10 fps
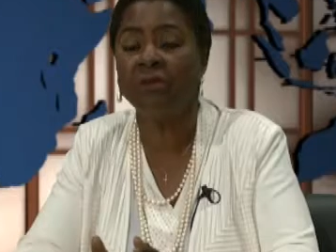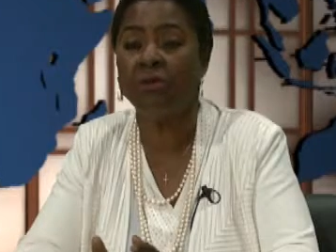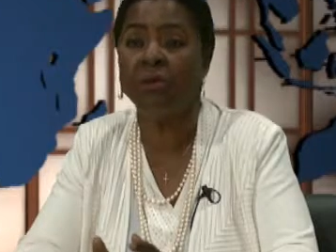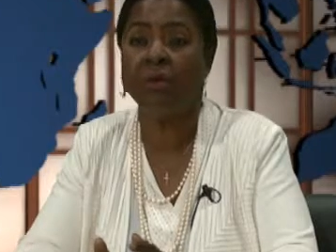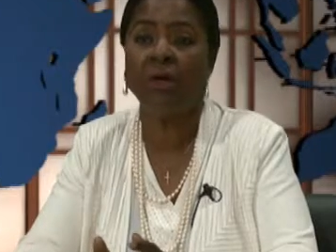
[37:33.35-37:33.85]

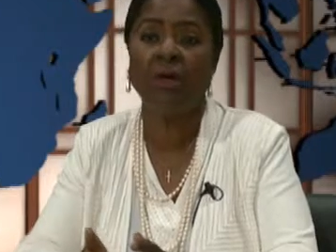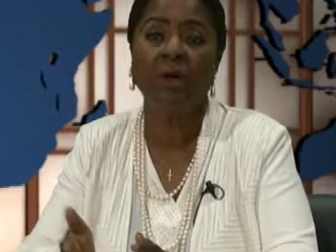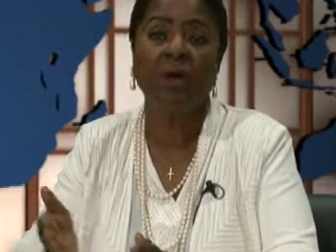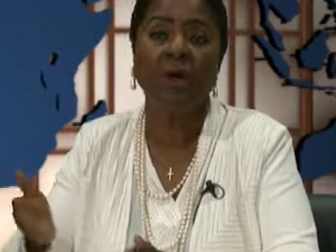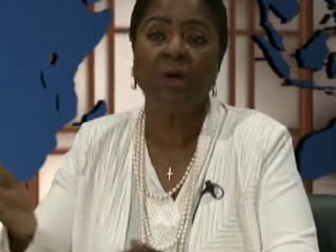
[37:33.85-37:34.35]
Your
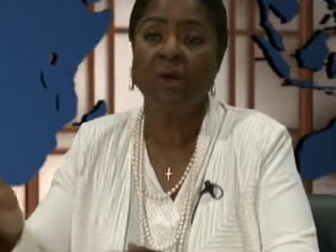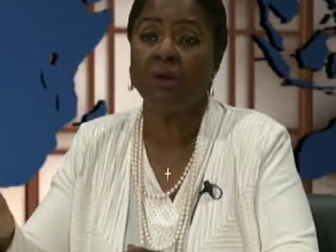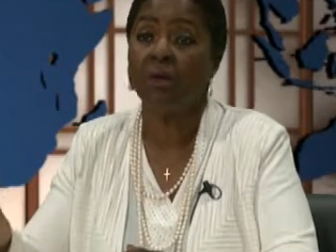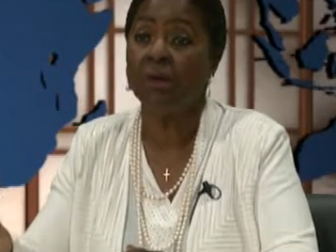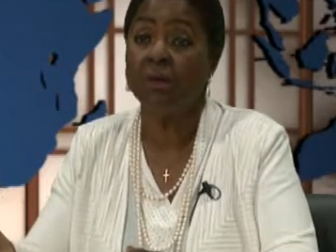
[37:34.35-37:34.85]

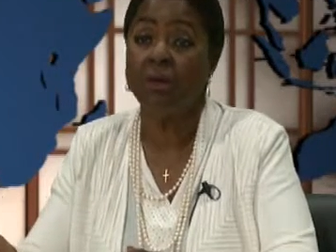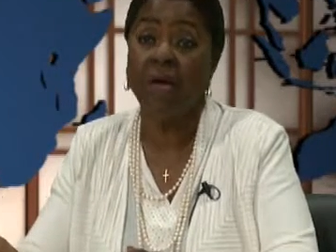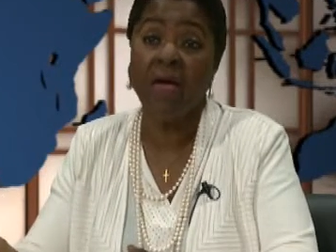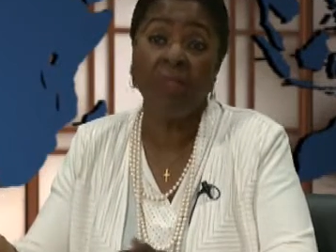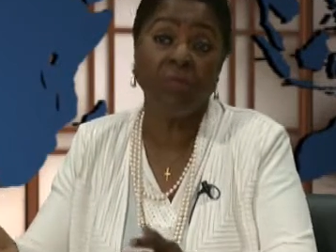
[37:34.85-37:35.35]
going to the
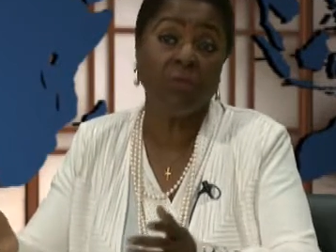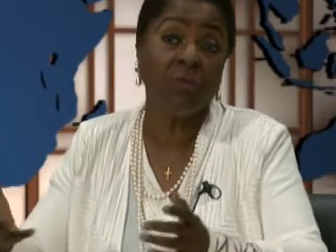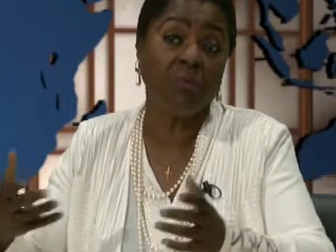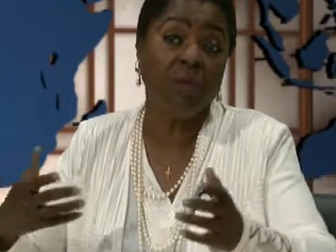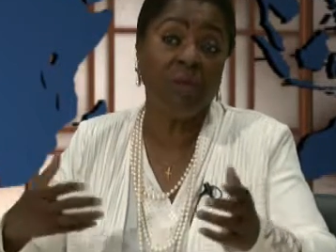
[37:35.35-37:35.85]

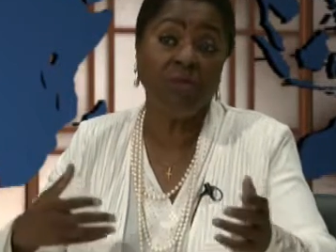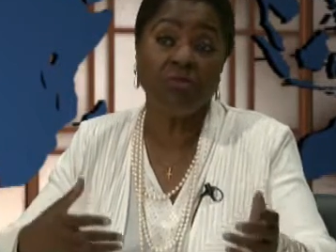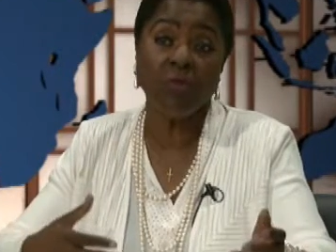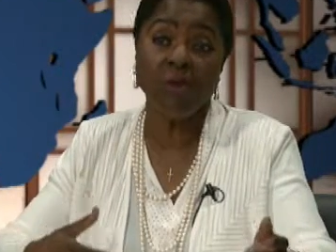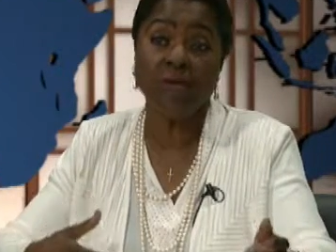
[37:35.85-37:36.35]
bathroom, getting
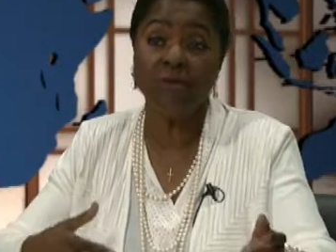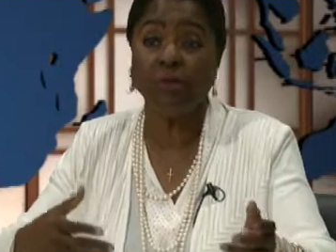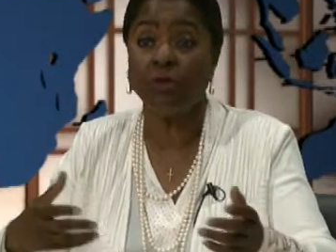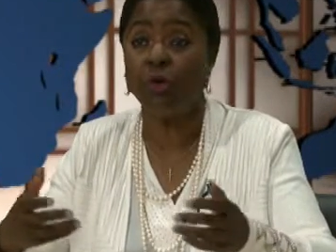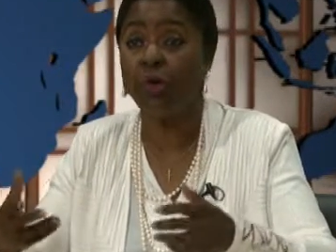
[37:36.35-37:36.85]

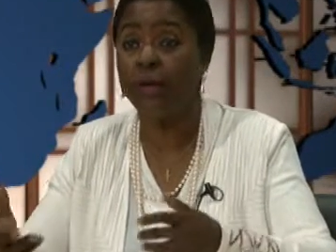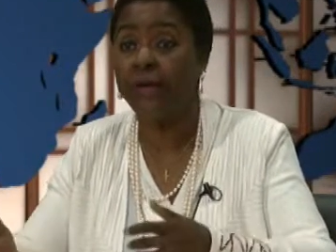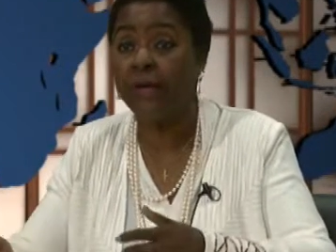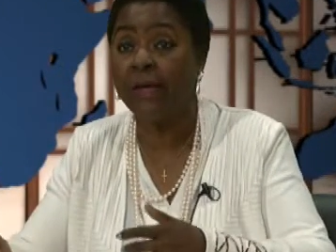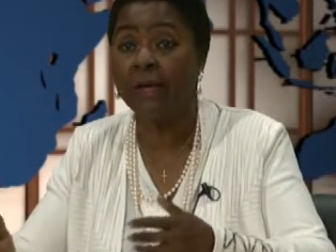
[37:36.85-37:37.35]
dressed,
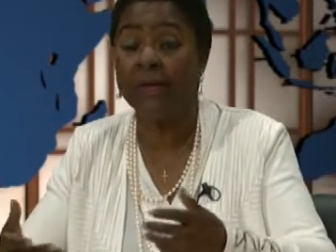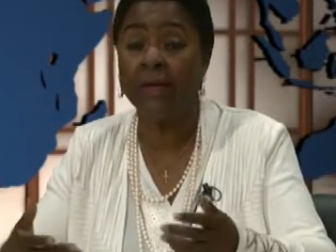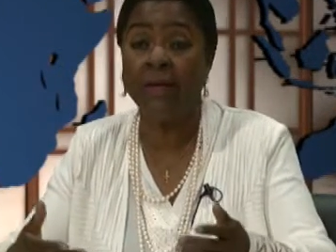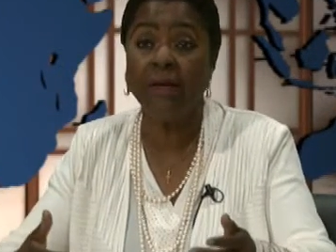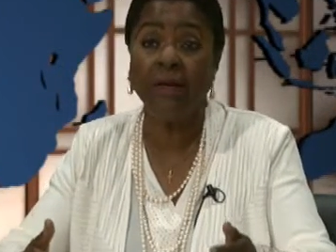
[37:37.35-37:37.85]
cooking,
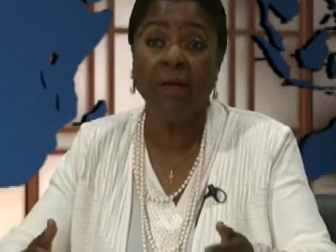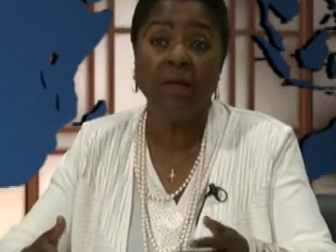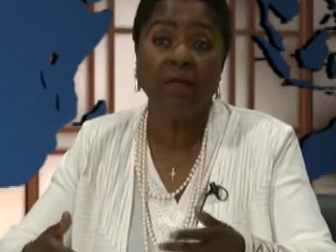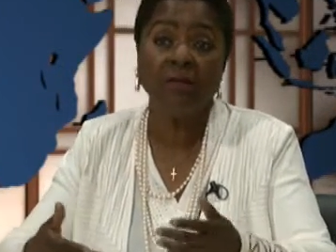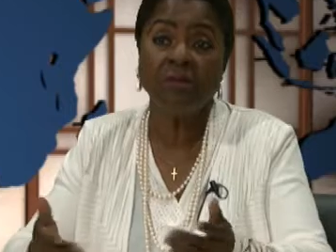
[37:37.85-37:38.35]
cleaning,
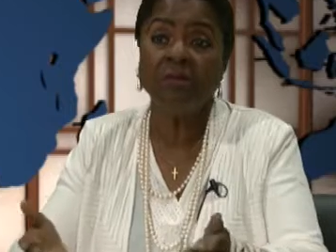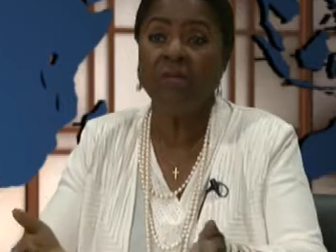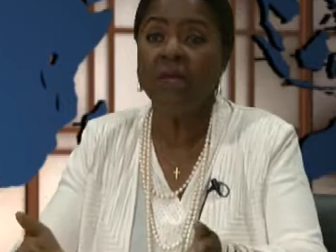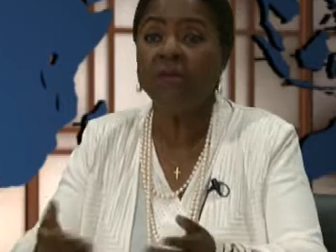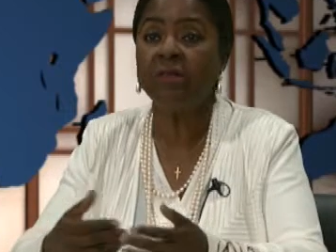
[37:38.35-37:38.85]

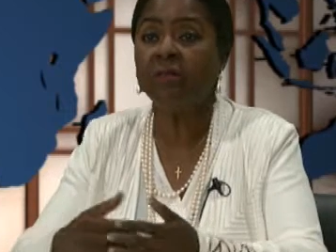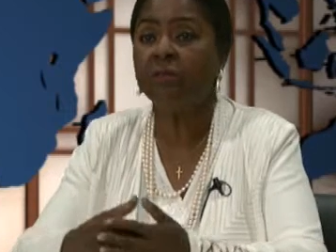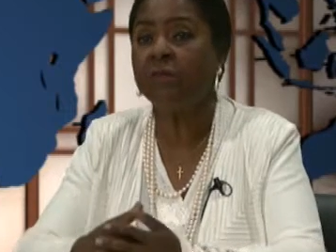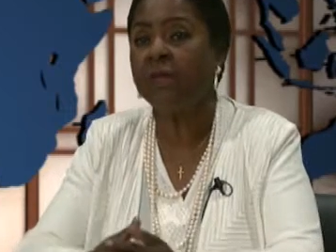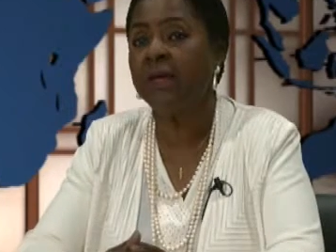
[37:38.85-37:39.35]
things that you
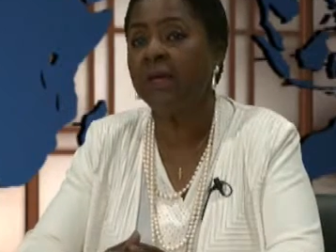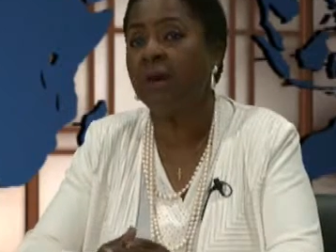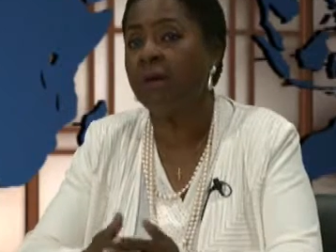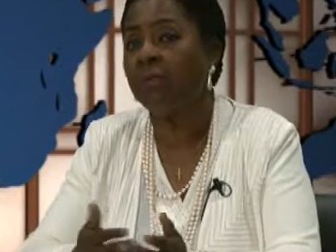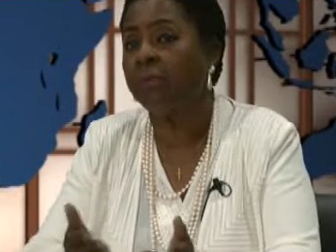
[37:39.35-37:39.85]
think
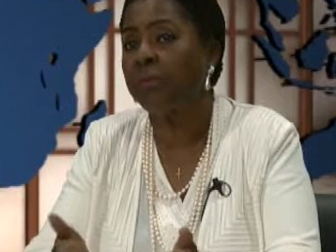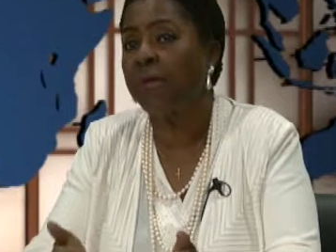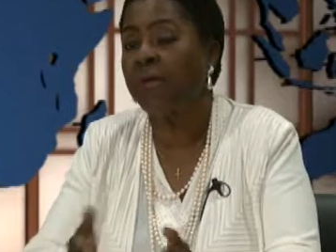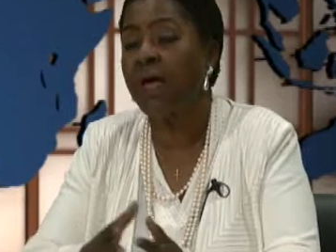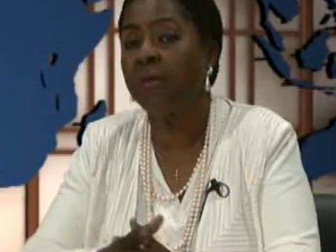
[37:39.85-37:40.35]
are pretty
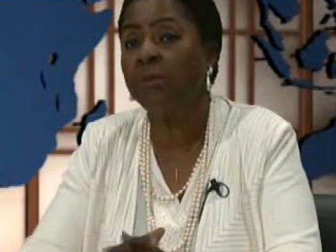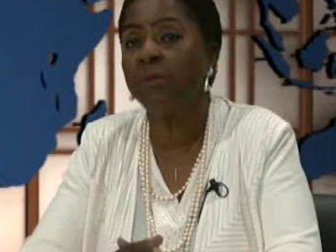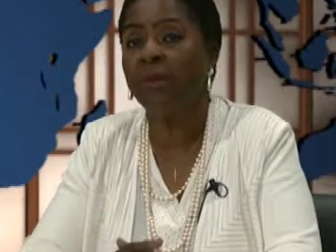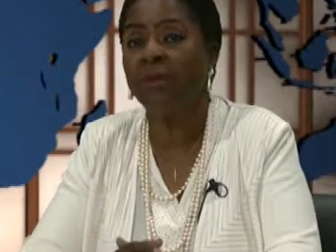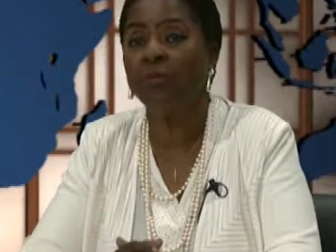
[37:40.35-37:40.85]

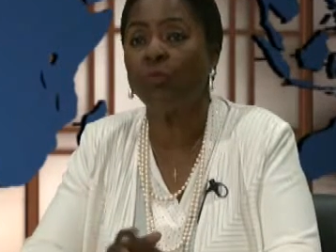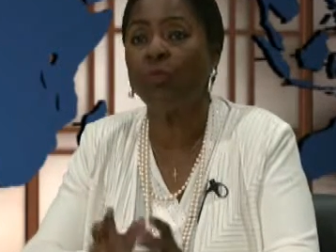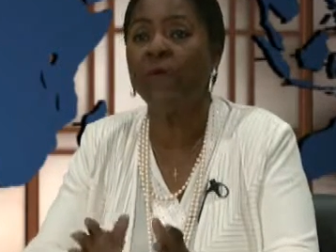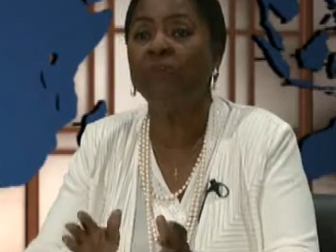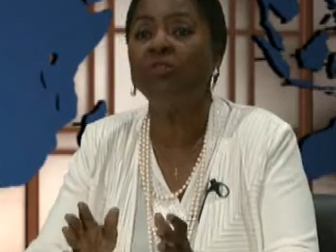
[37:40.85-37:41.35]
commonplace
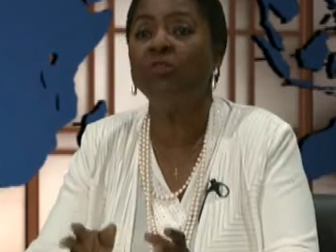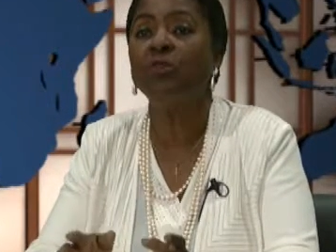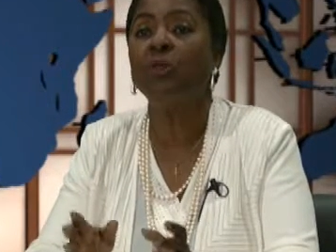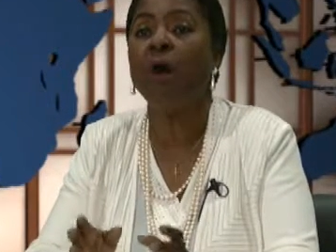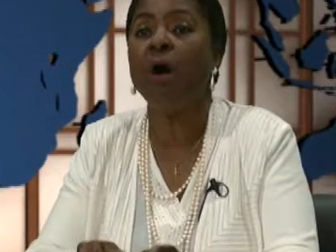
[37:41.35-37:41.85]
when
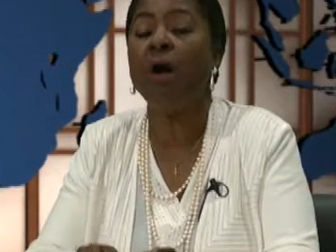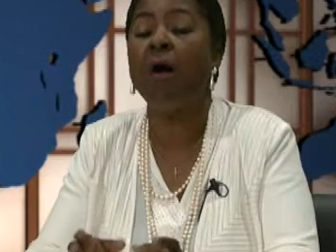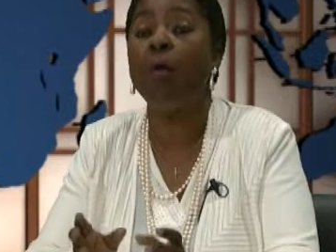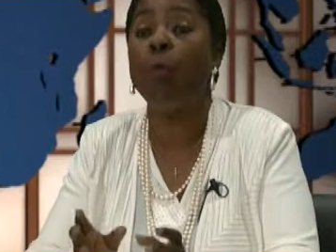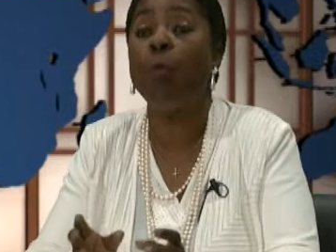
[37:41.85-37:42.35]
you
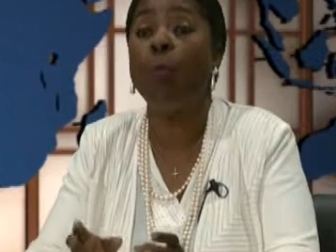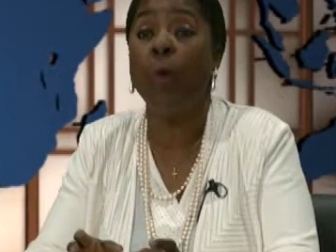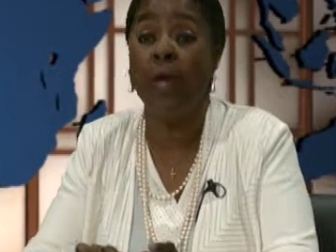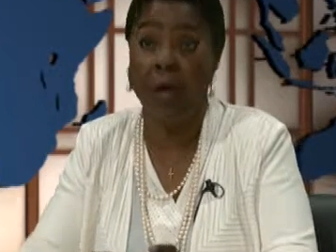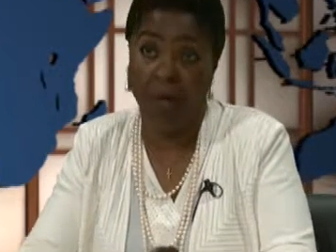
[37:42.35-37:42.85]
are
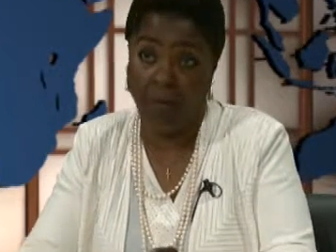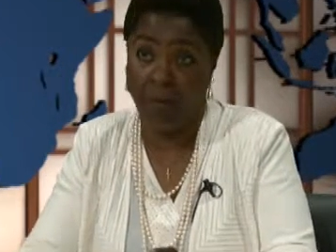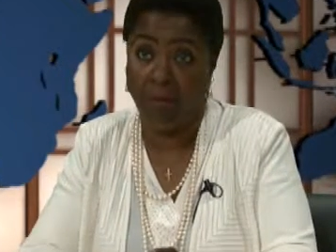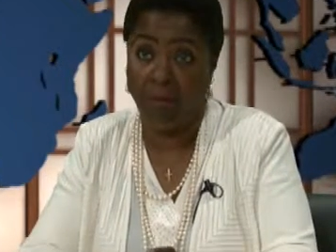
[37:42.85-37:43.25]
well,